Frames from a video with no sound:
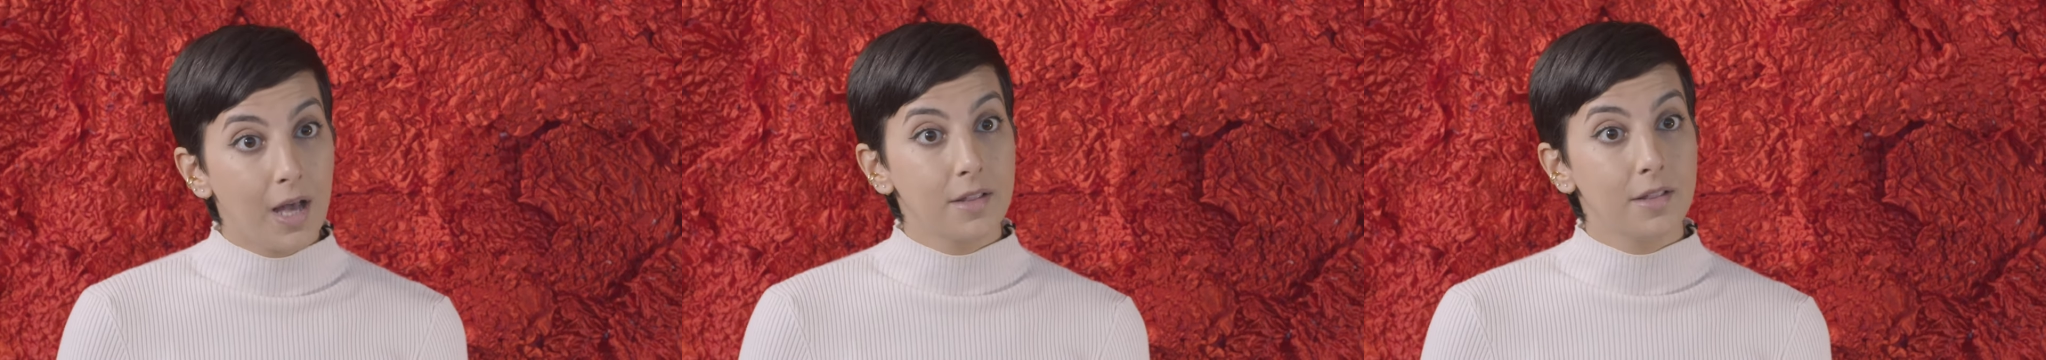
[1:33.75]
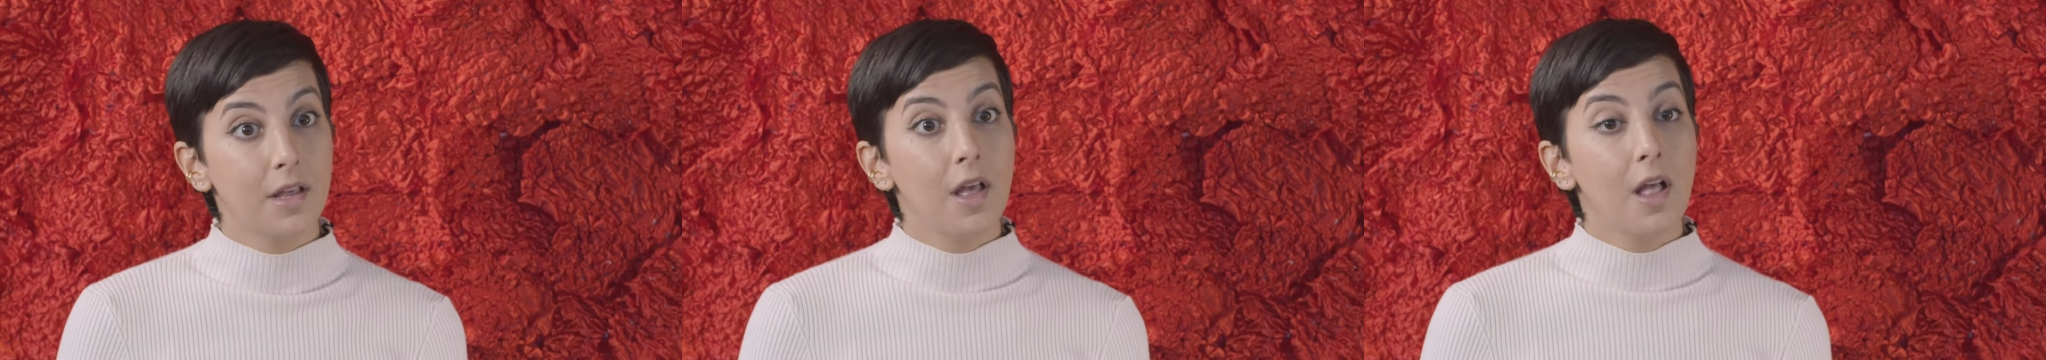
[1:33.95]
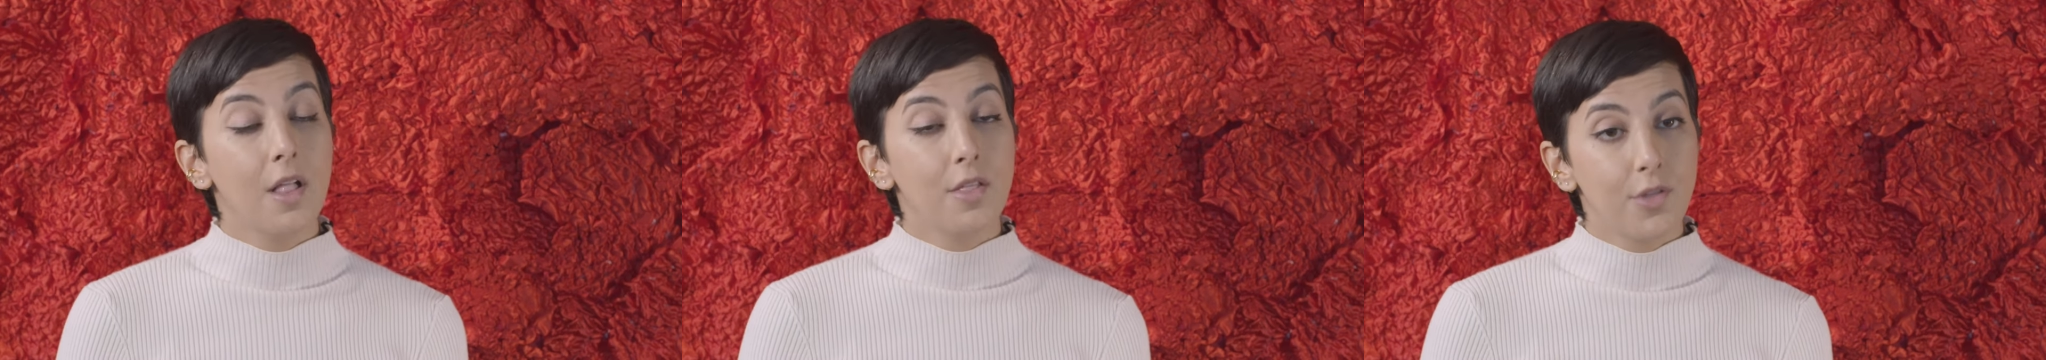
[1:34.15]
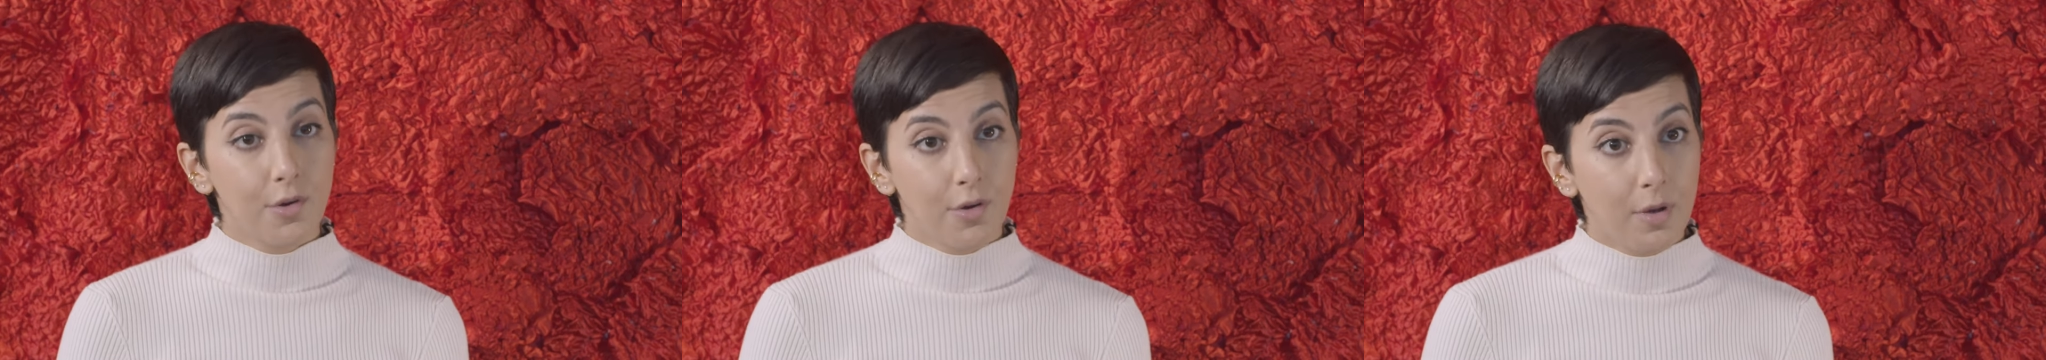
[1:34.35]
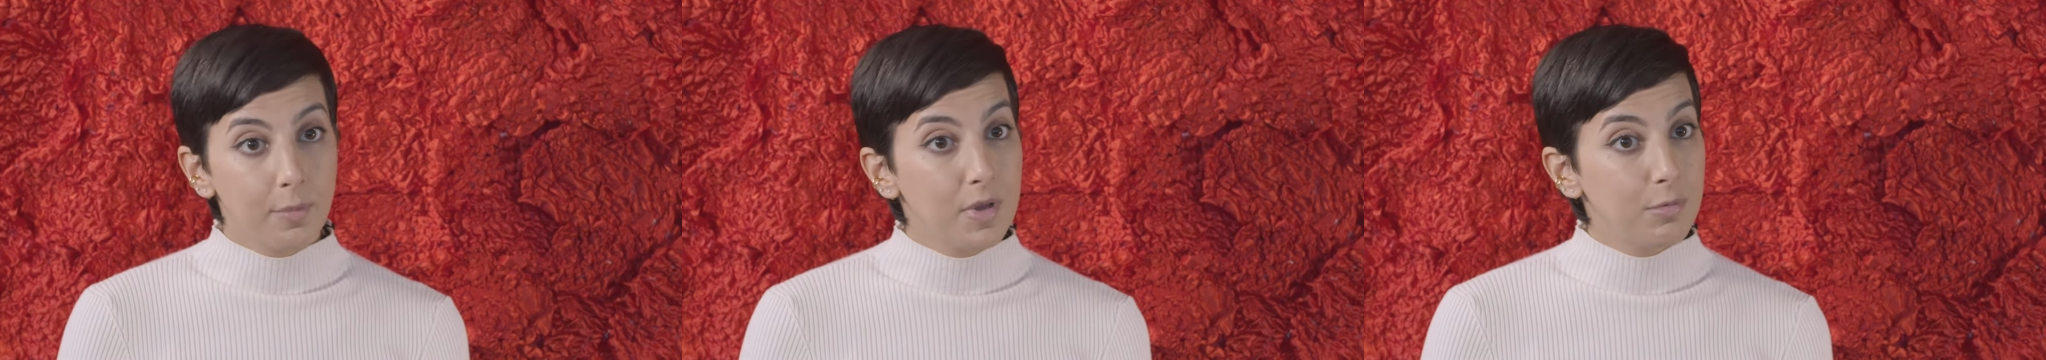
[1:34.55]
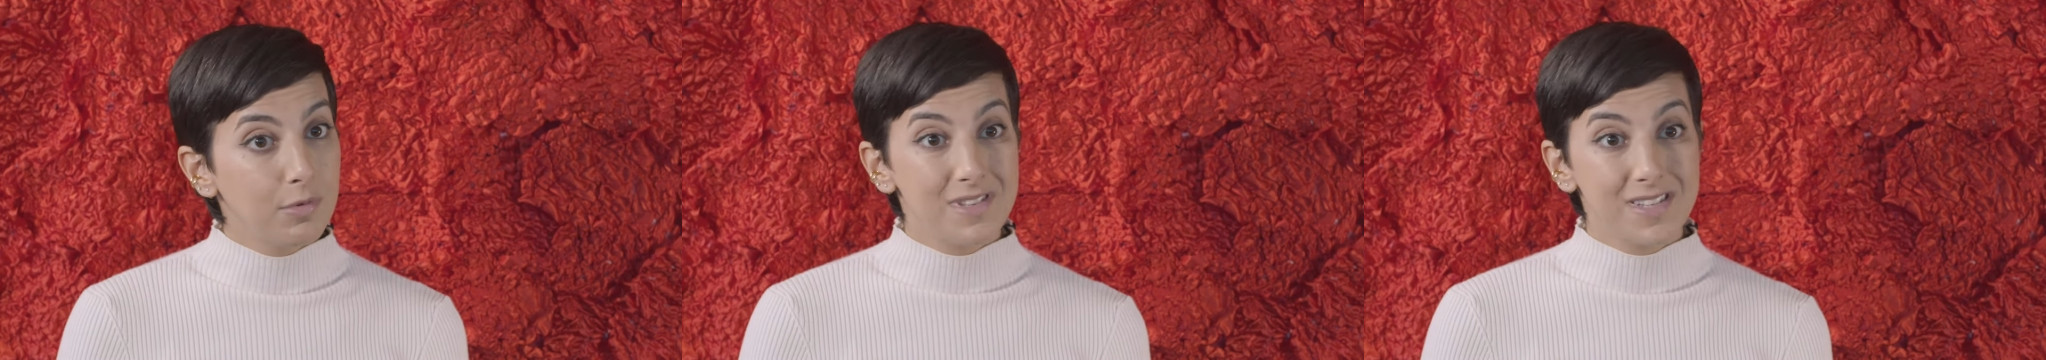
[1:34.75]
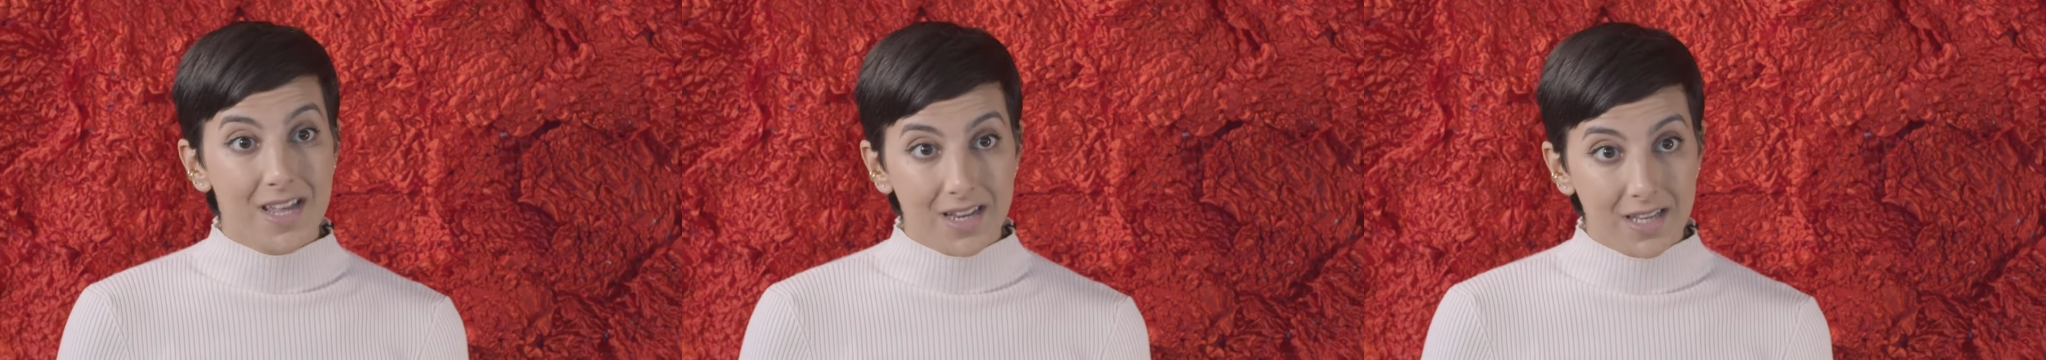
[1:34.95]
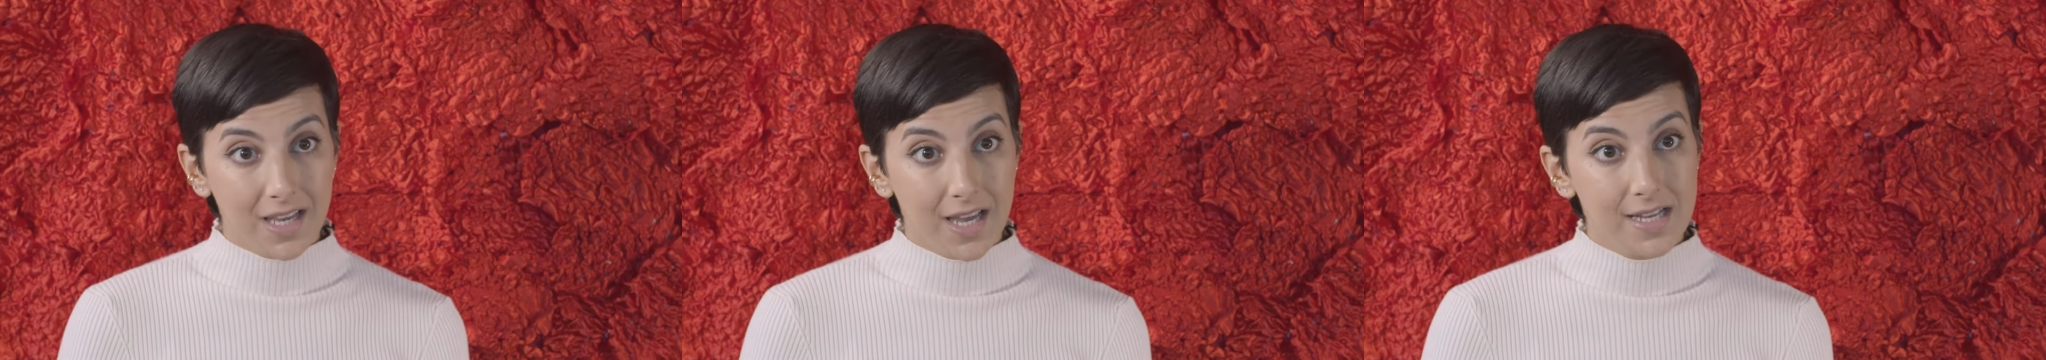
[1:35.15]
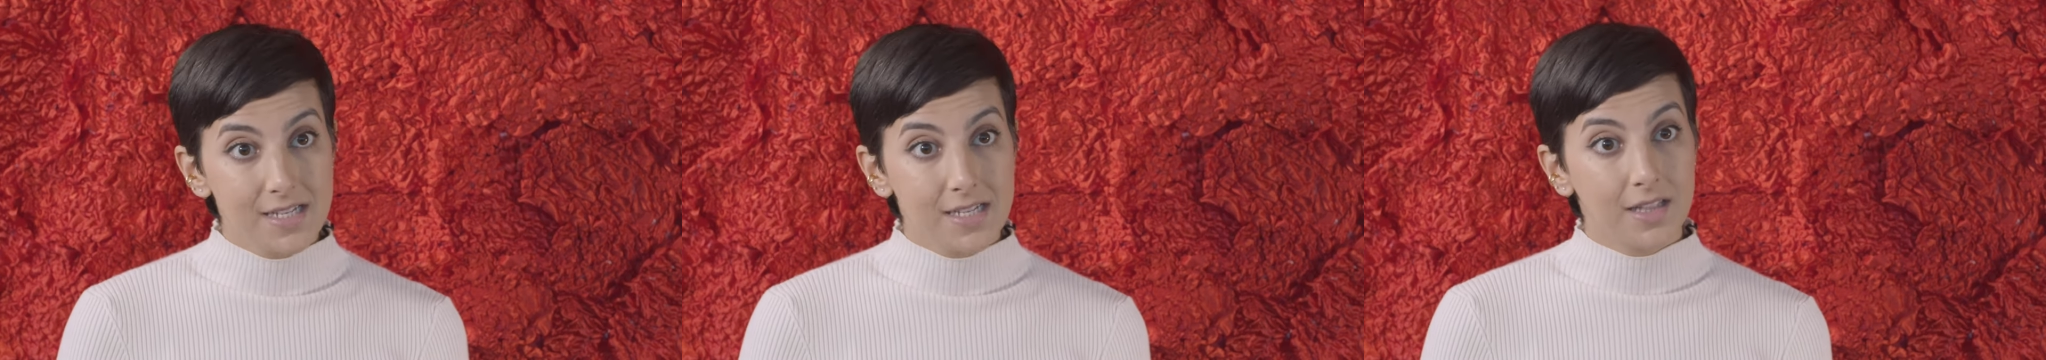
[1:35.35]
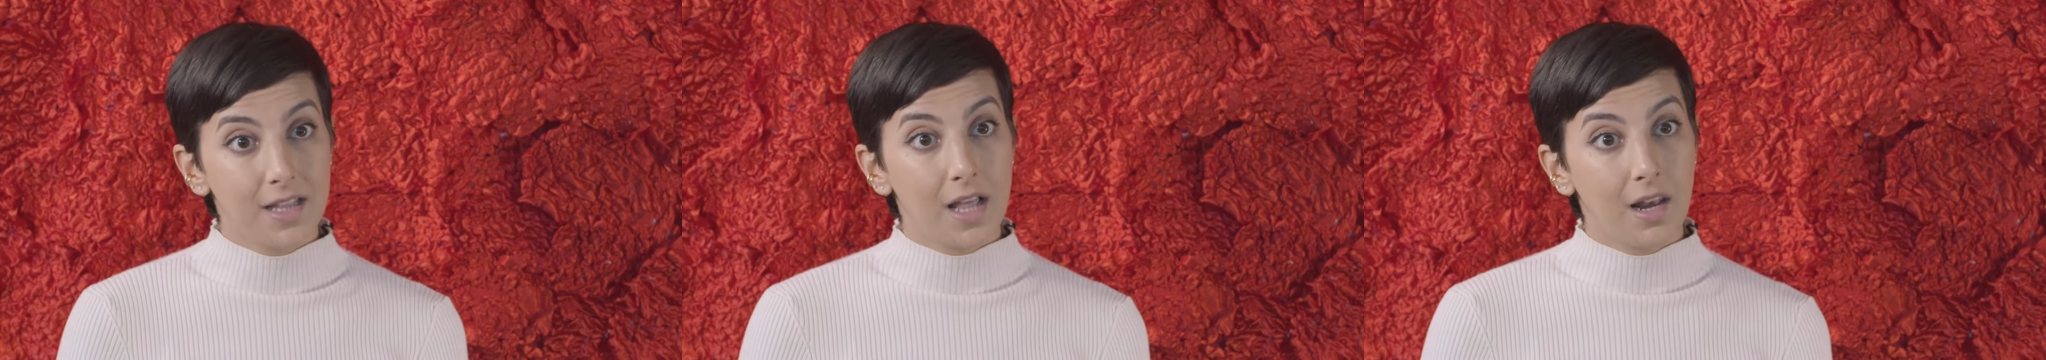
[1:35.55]
and there are people
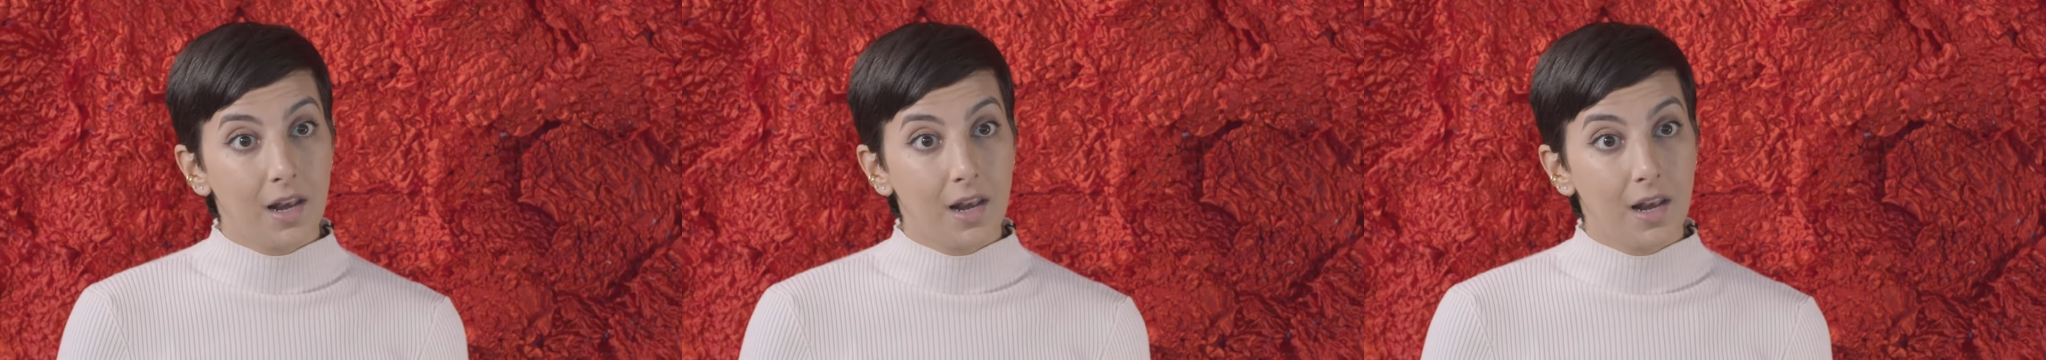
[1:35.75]
dedicating their